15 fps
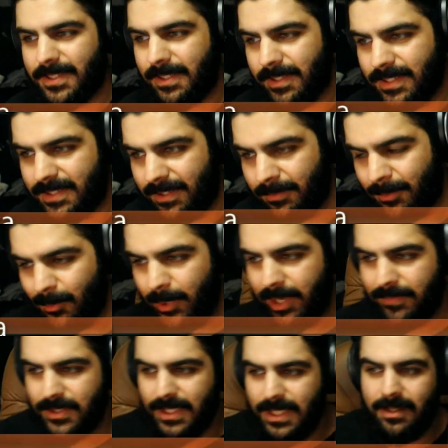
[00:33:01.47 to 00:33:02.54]
At least the way
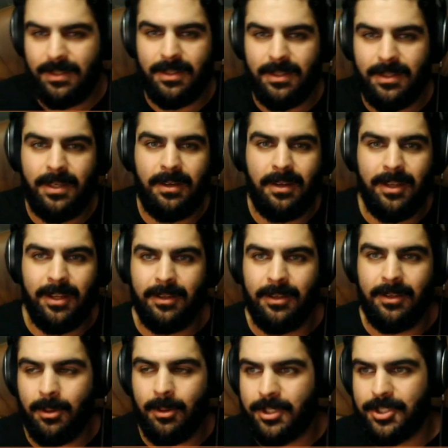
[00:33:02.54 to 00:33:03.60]
I've seen it in New
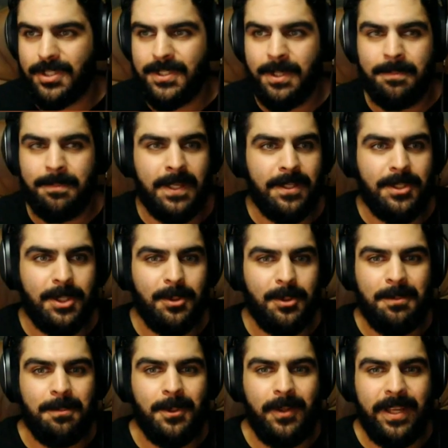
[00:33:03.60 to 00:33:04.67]
York. Just something so
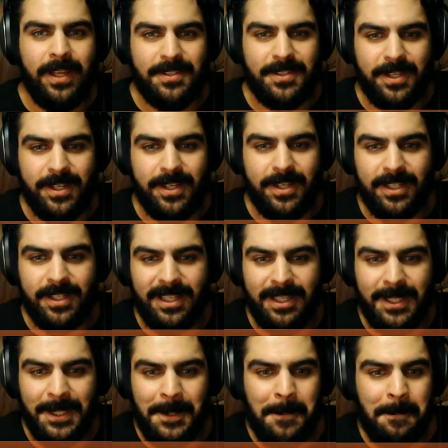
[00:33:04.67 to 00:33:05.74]
simple as
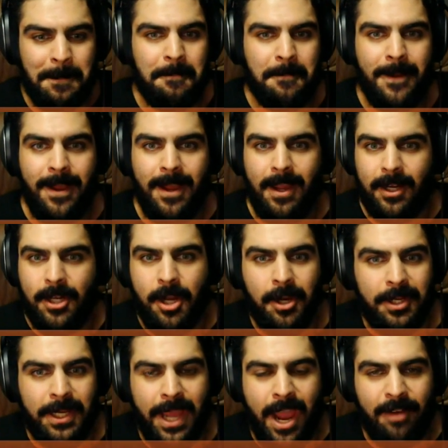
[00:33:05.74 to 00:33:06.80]

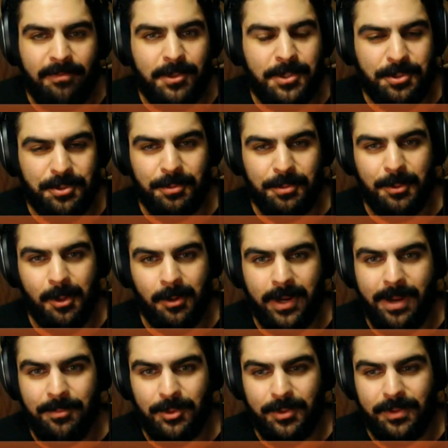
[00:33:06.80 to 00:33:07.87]
cutting after-school
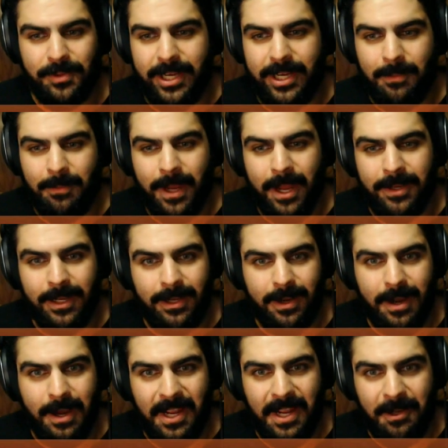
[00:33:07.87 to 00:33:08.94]
programs without even batting an
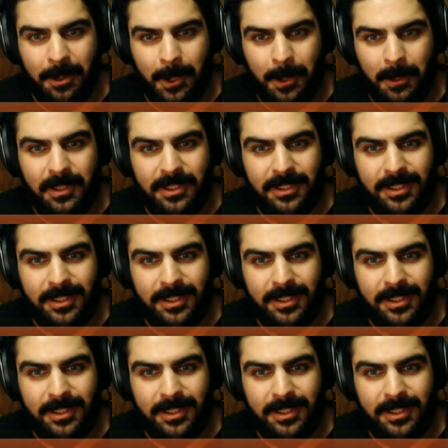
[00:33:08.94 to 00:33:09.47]
eye.